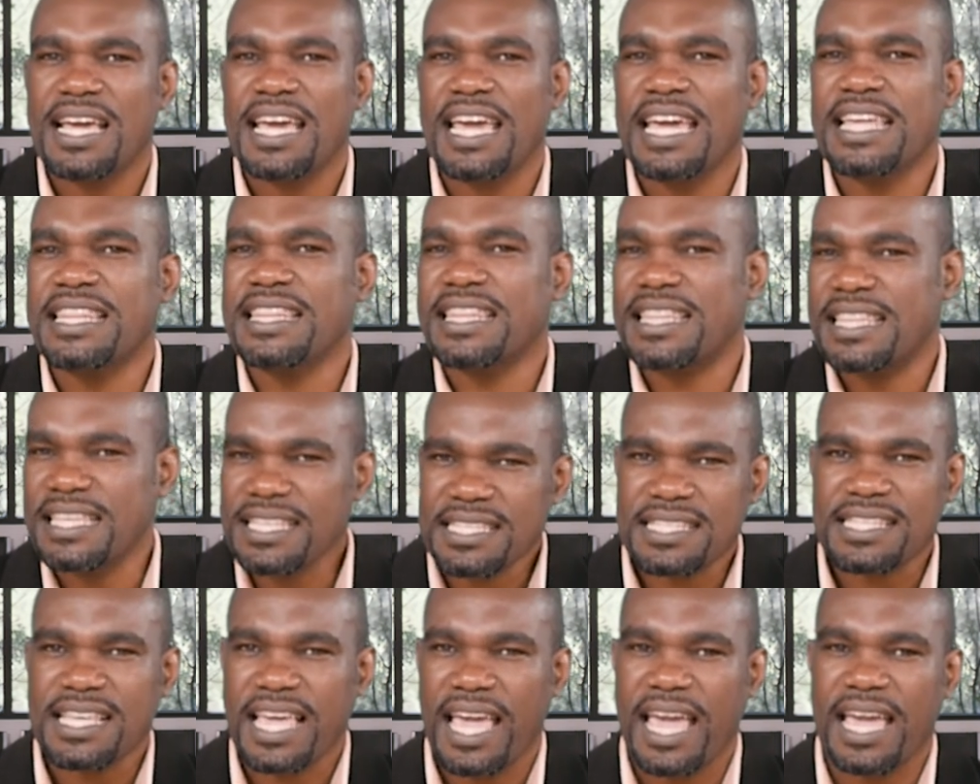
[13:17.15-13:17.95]
In
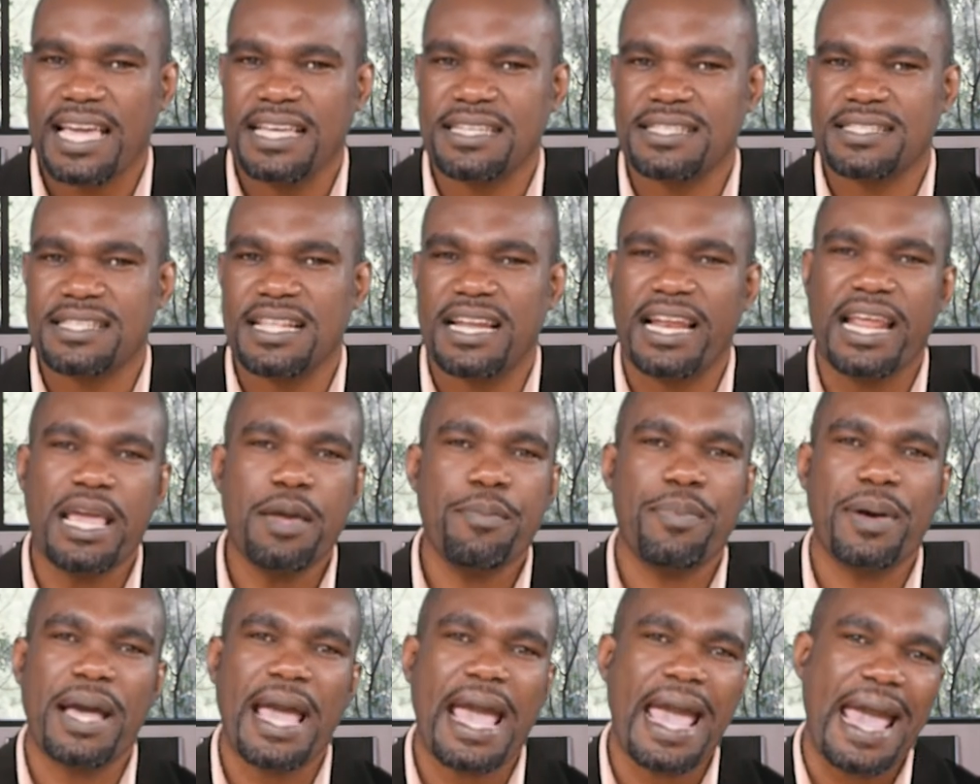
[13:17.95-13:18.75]
this case, the
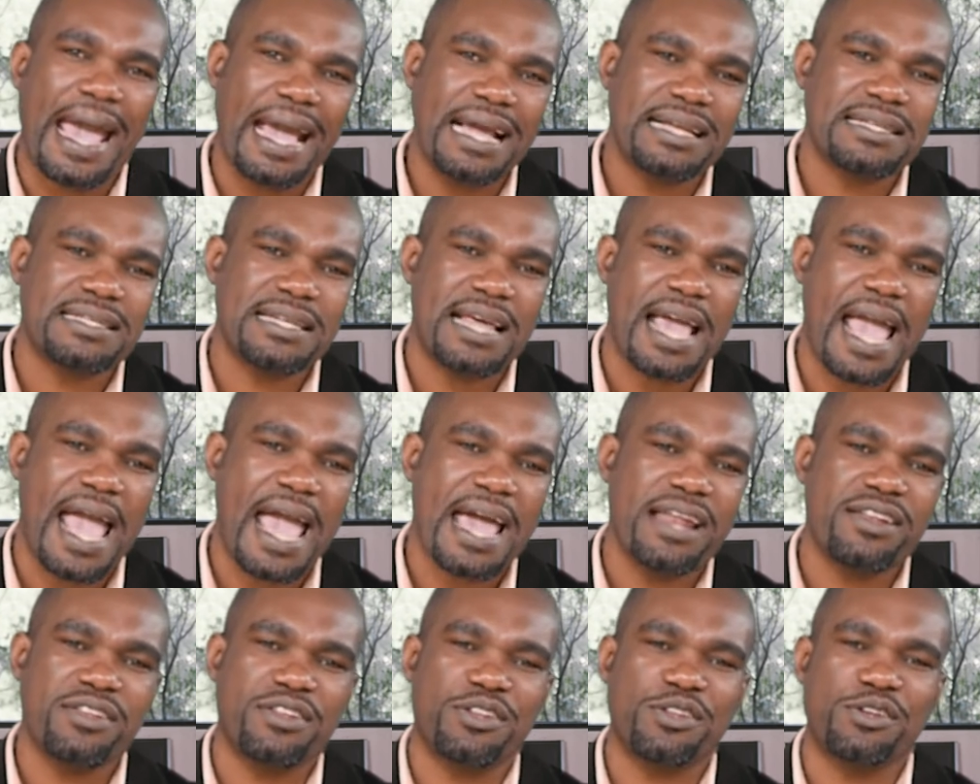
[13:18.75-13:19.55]
Labour Act
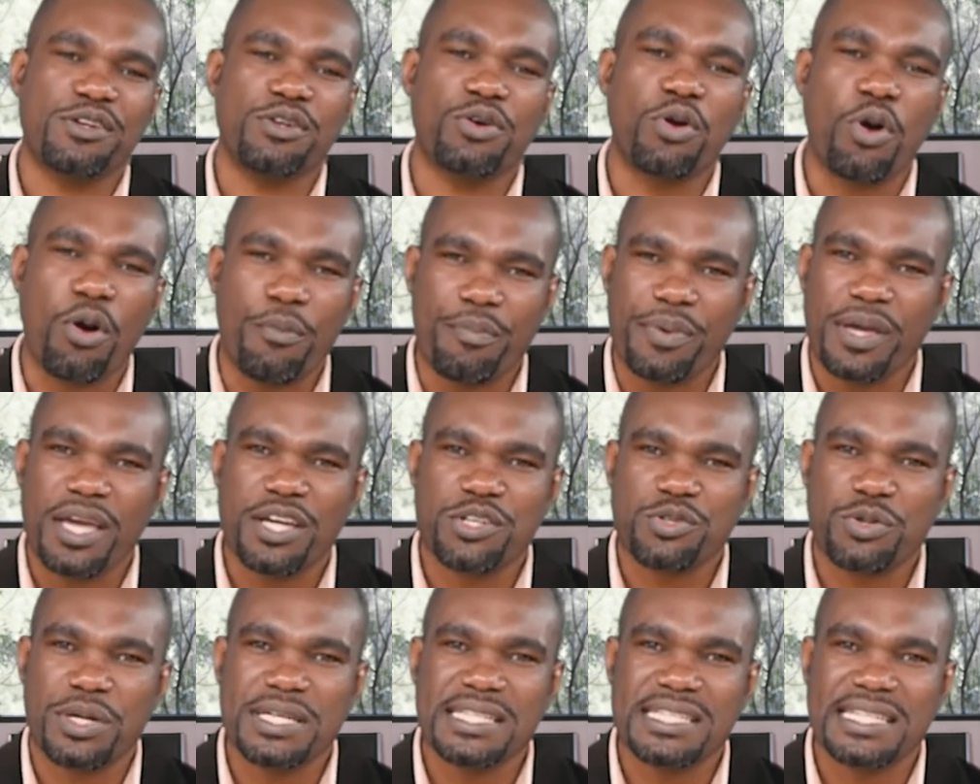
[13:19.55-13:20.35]
and COBIA
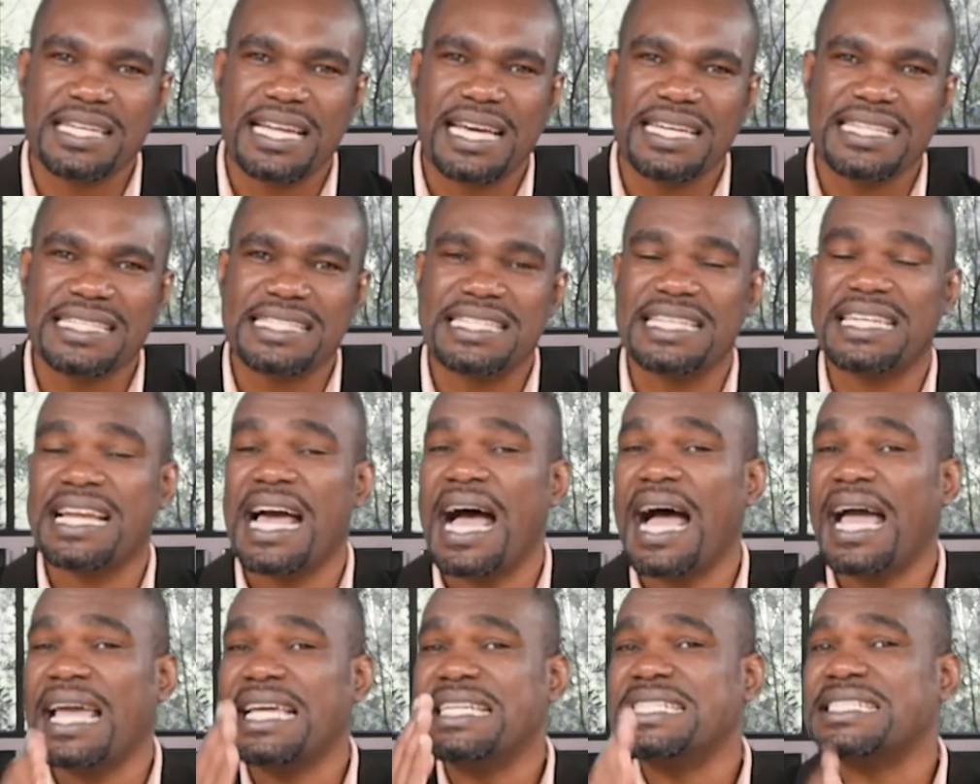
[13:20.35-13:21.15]
2019
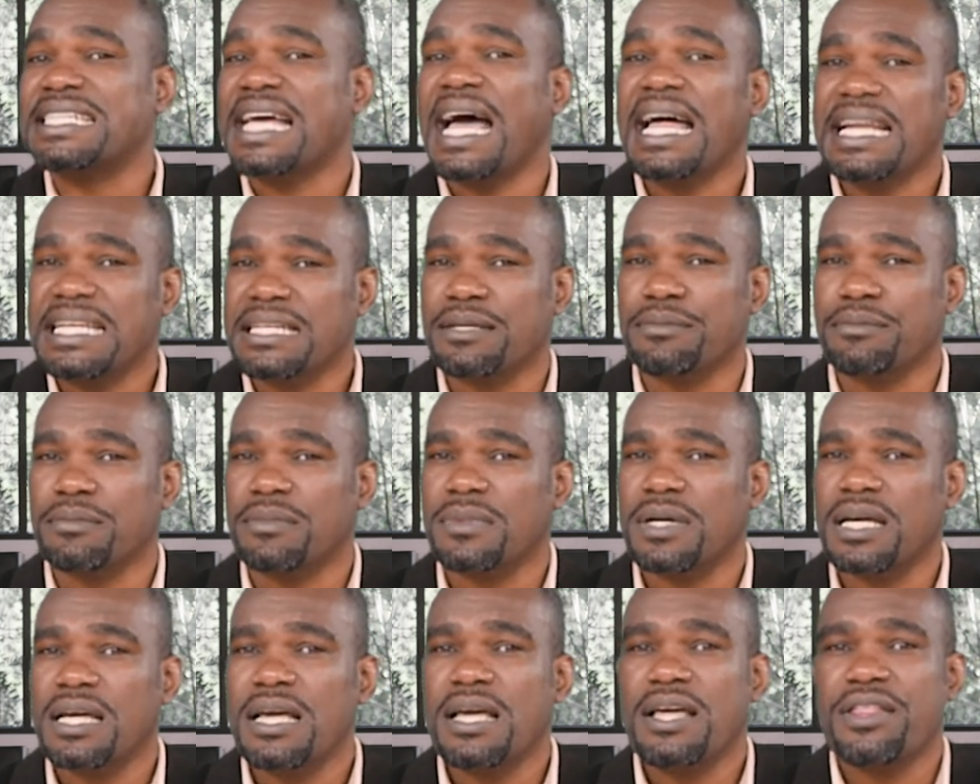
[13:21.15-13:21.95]
are in
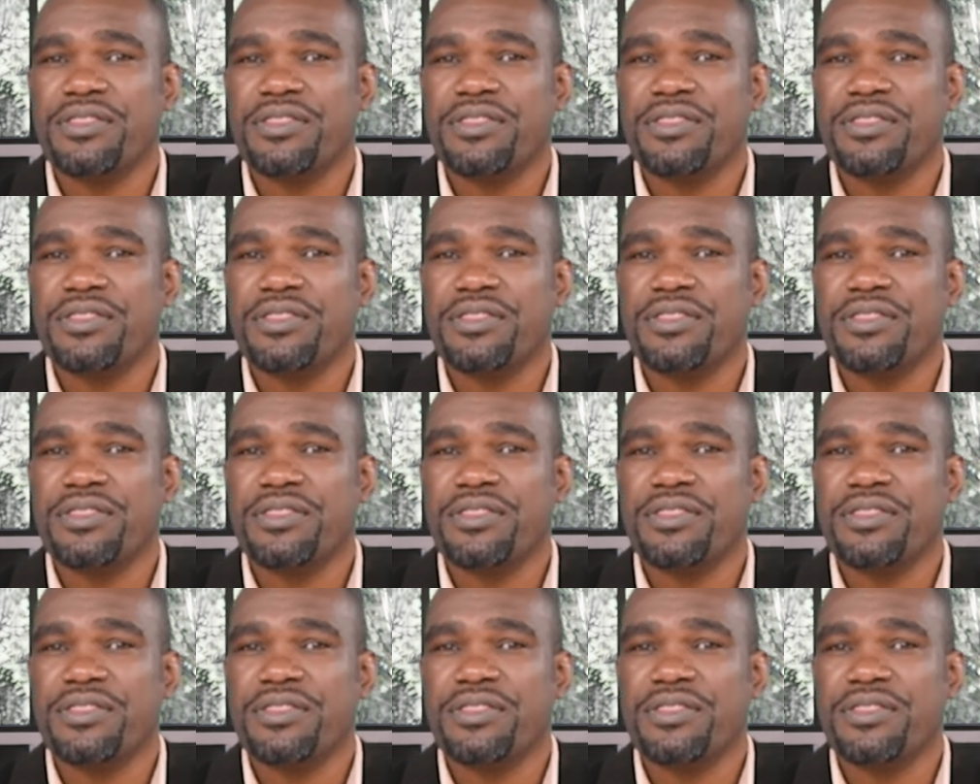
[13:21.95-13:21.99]
tandem.